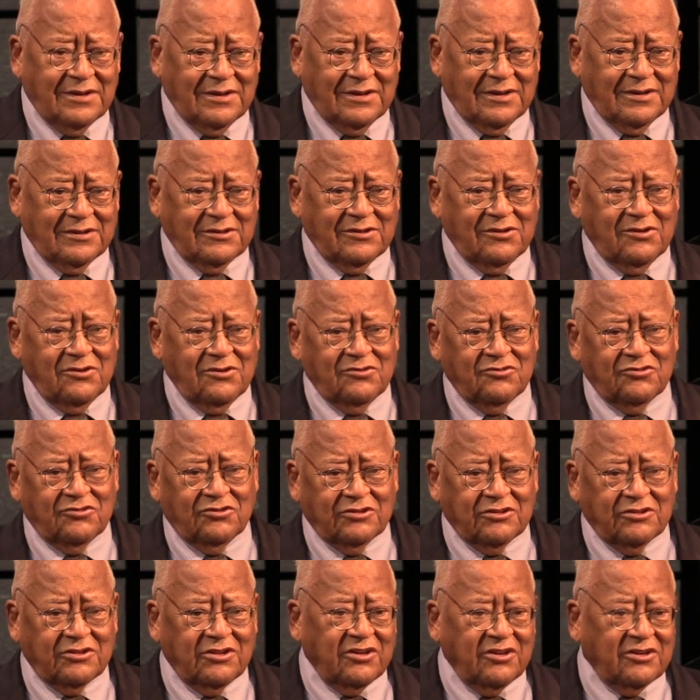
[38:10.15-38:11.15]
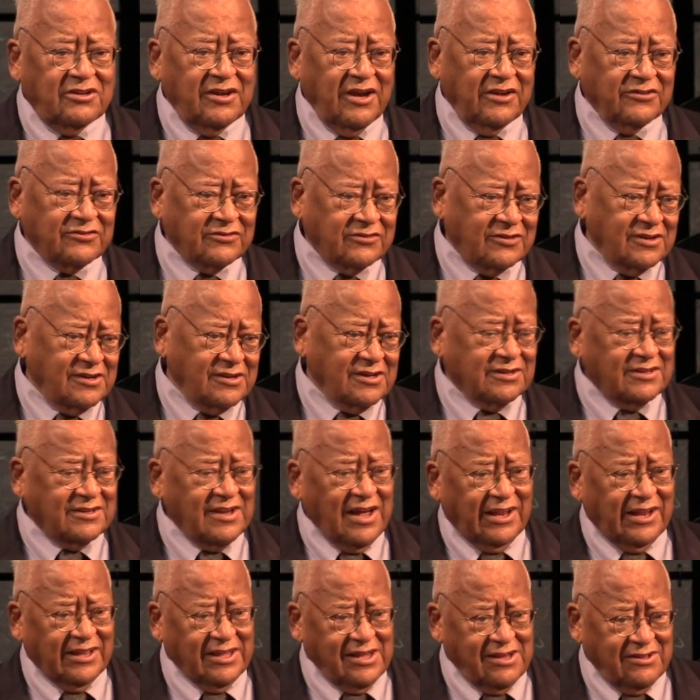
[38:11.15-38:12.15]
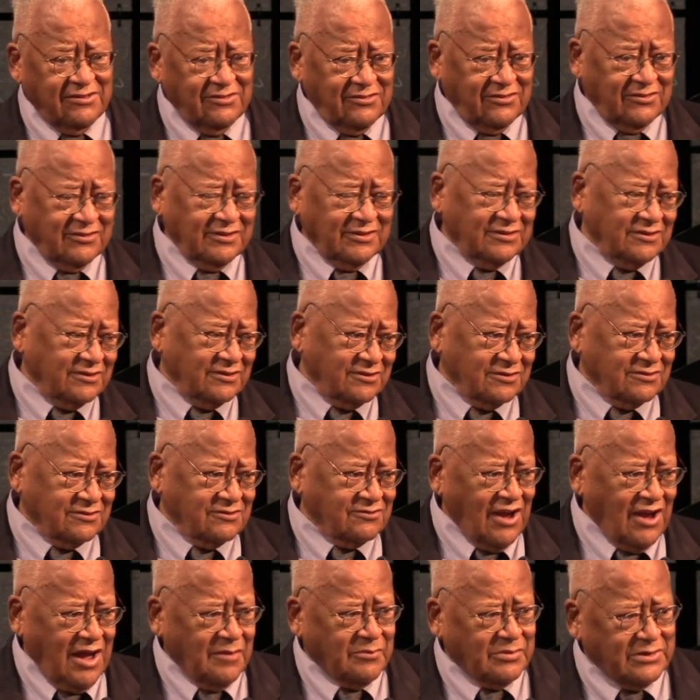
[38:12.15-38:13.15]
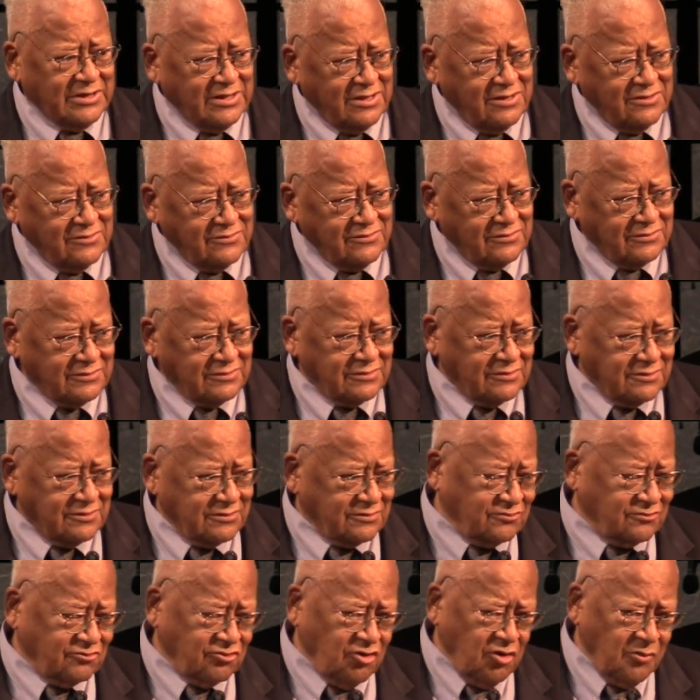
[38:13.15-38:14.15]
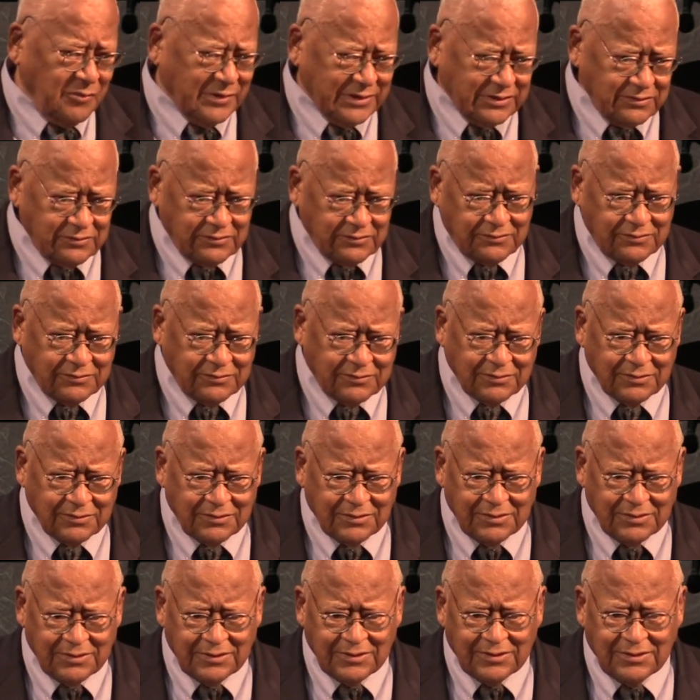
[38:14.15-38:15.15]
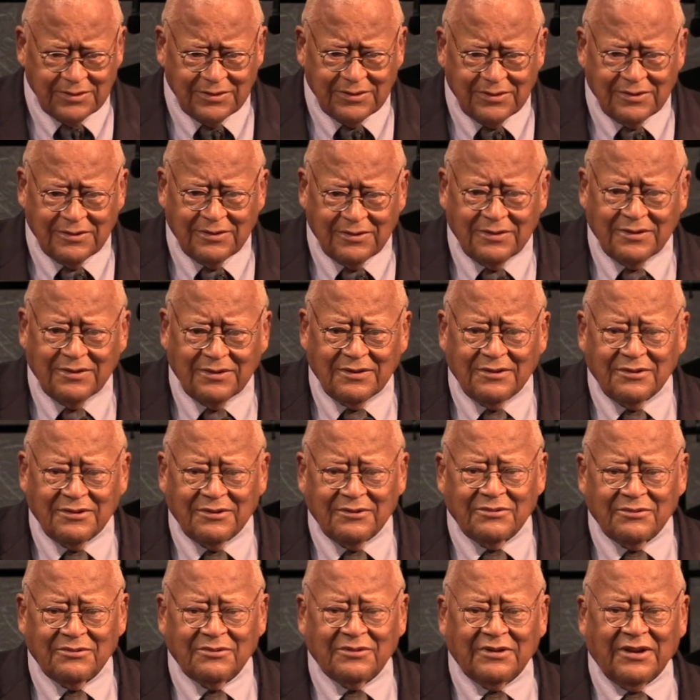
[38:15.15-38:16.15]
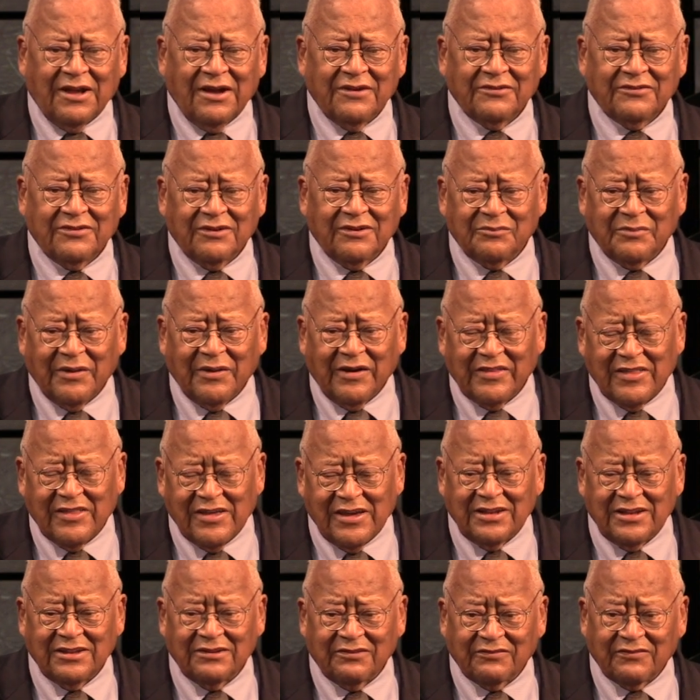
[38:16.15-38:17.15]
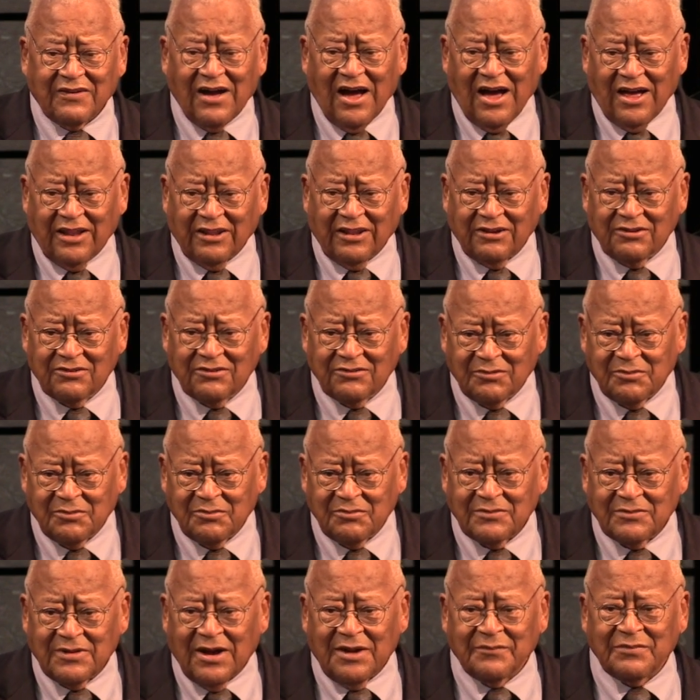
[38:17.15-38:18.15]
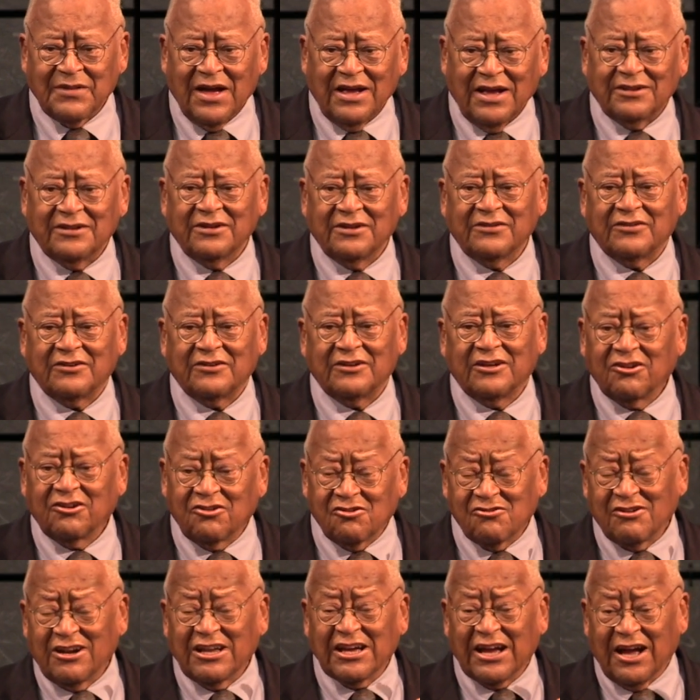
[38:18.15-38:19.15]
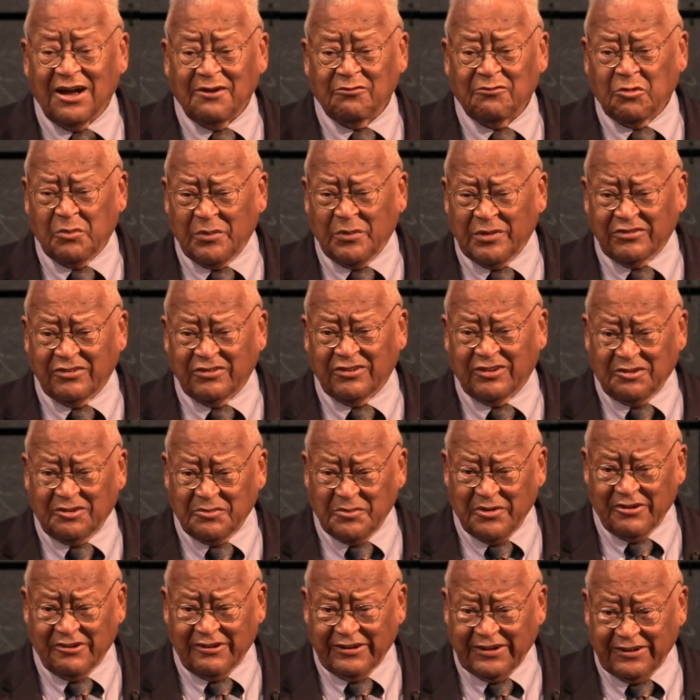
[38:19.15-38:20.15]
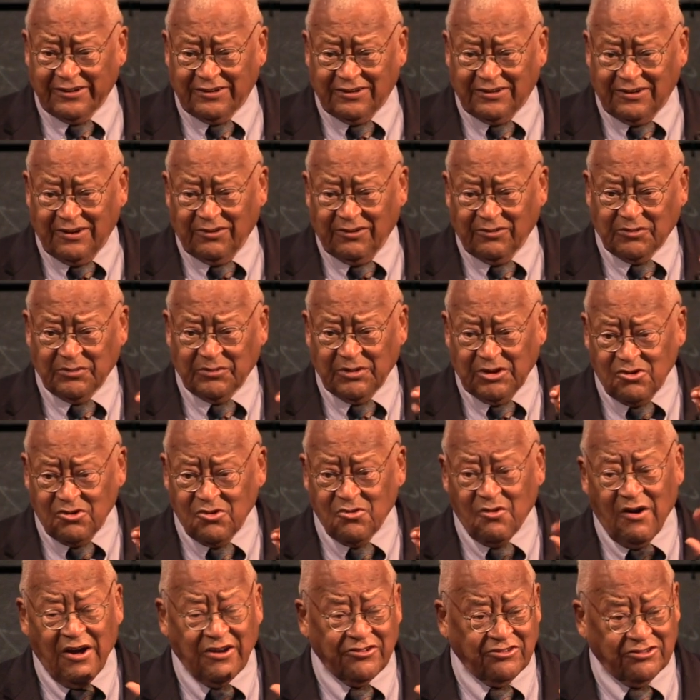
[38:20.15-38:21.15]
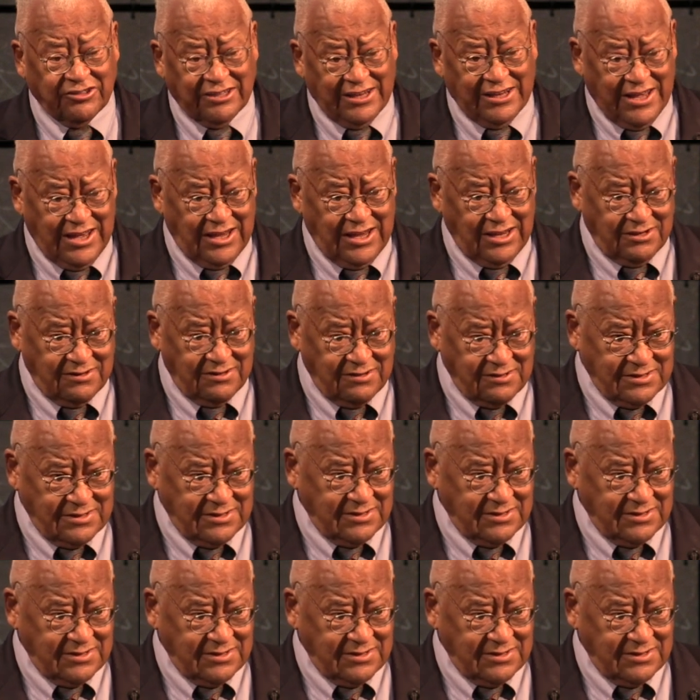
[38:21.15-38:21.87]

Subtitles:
And you should detest the Italians and the Japanese and the Germans. Well, I said by the end of college, I'm not listening to any governments in America that tells me who I should hate.